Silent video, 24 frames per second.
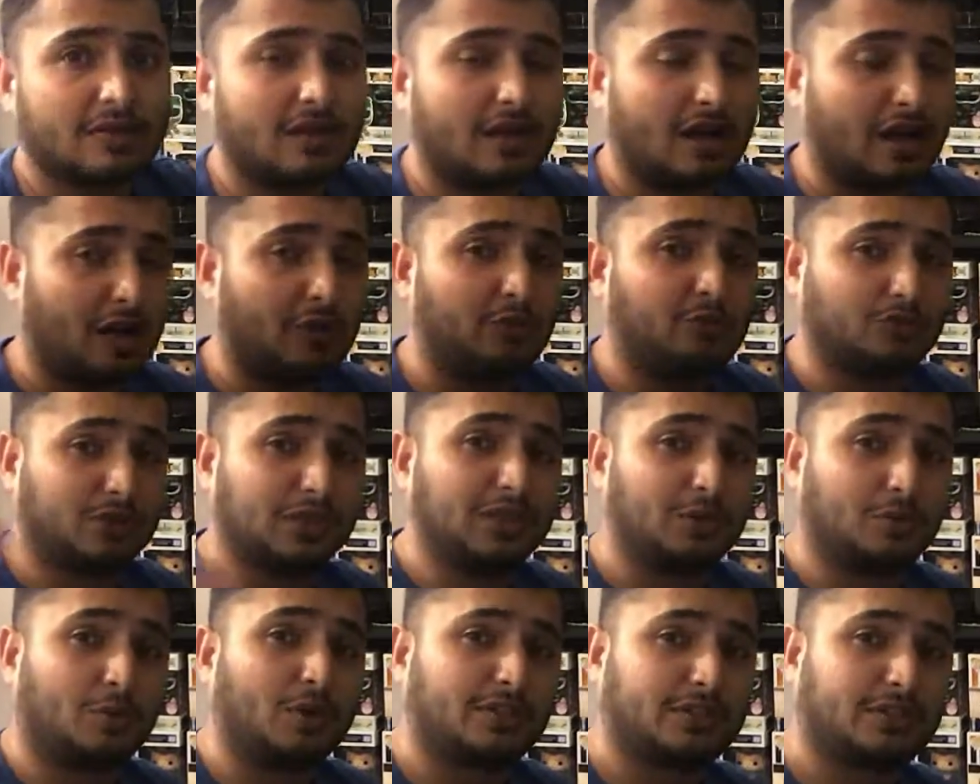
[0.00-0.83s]
I
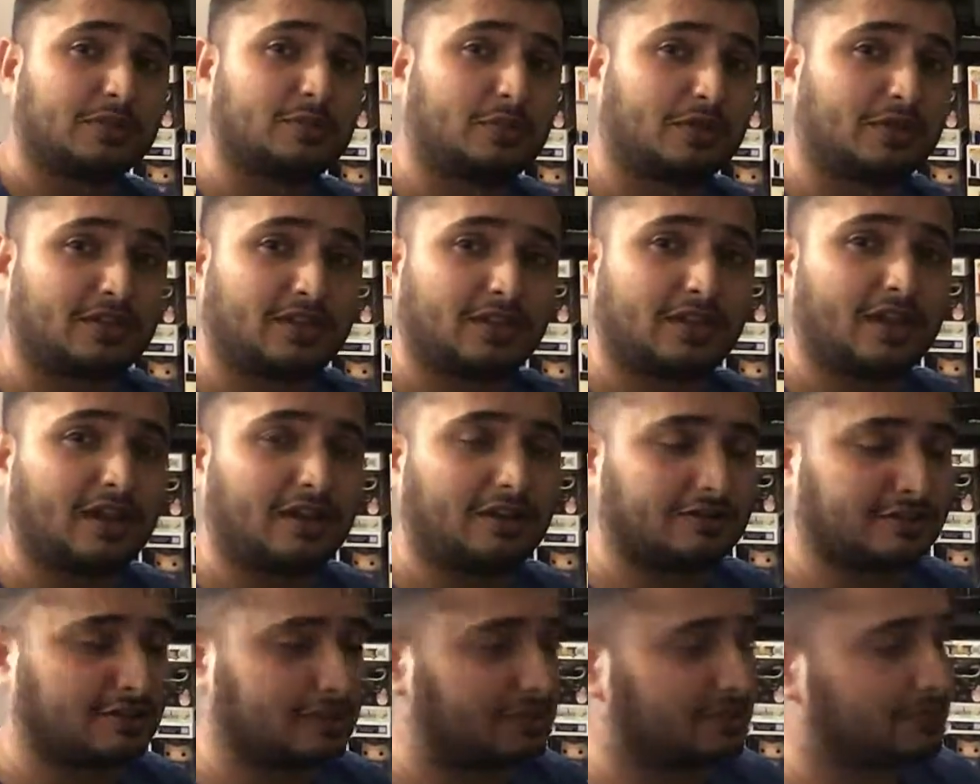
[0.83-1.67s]
really wanted one of the
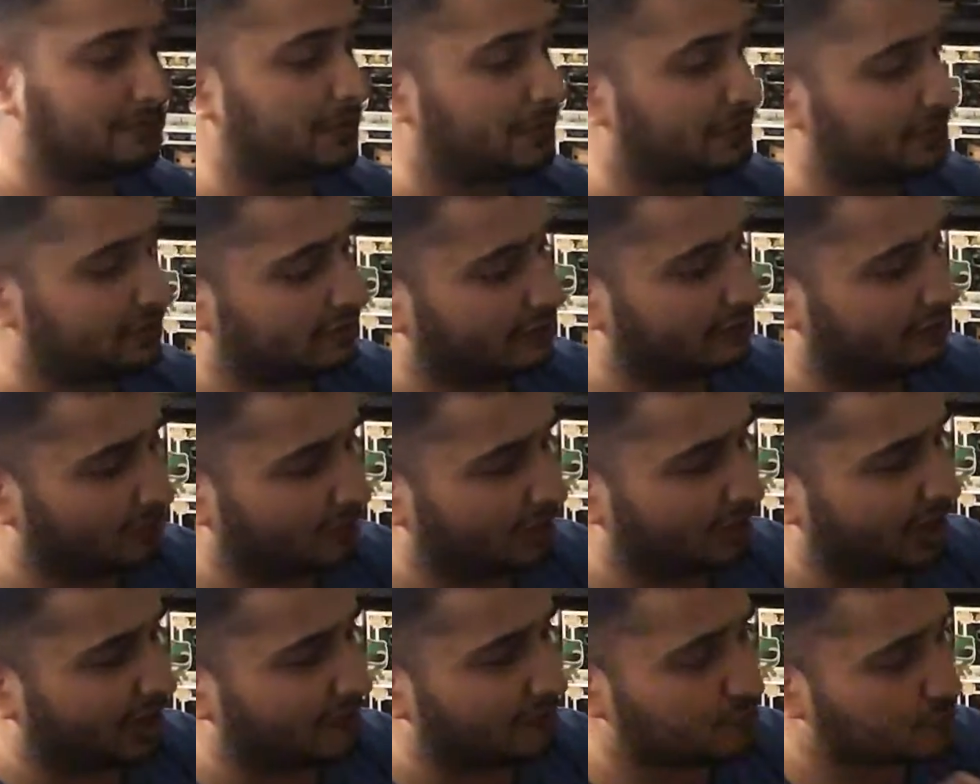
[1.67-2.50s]
characters, but you know
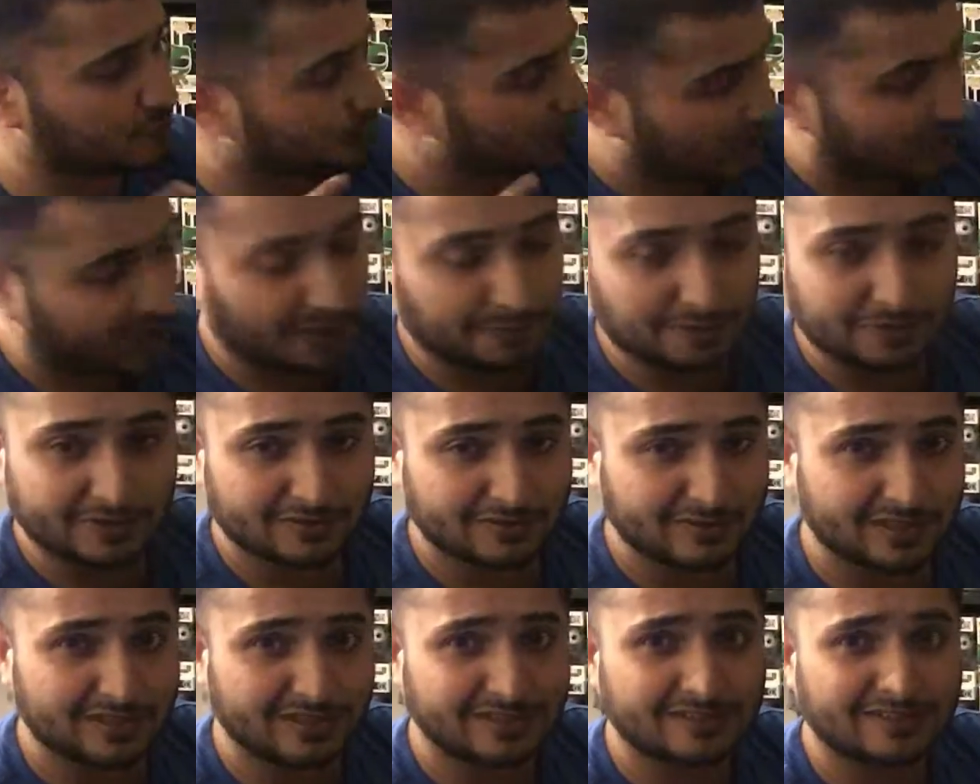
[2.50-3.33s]
what? I'm quite happy
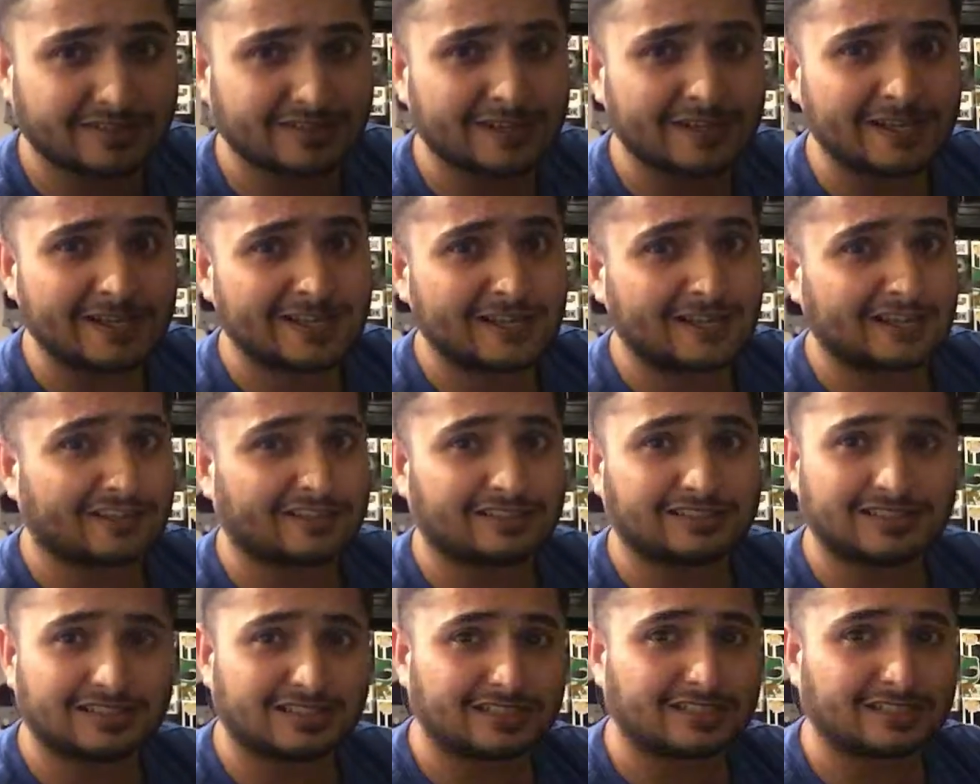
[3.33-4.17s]
with this
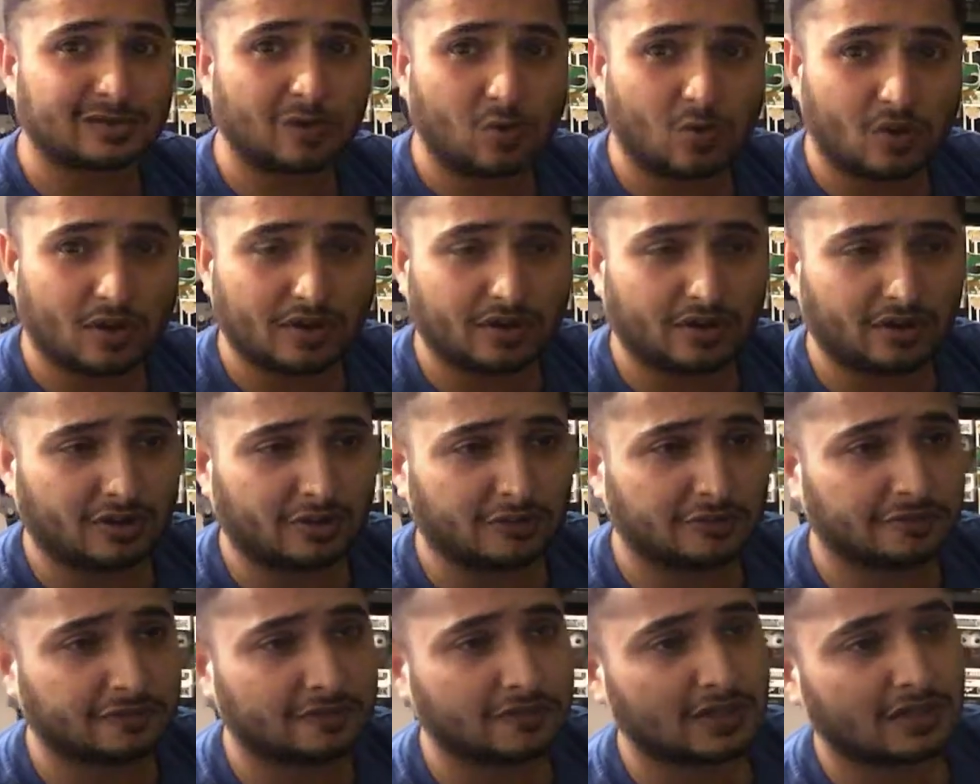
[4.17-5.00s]
because this is a
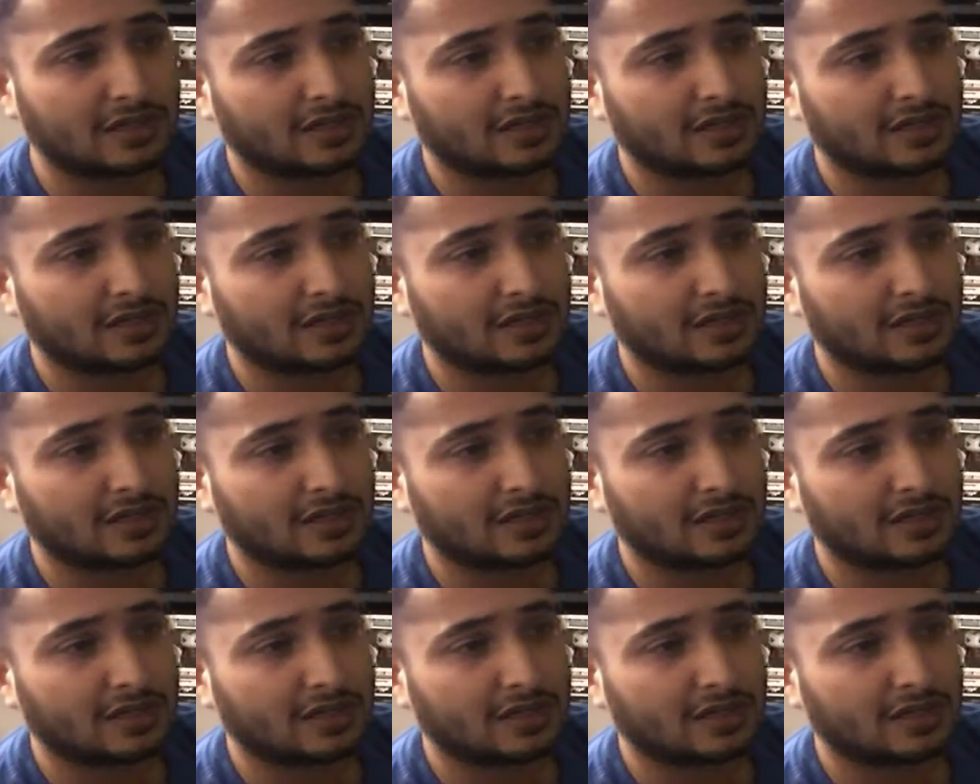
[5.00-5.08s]
one-off.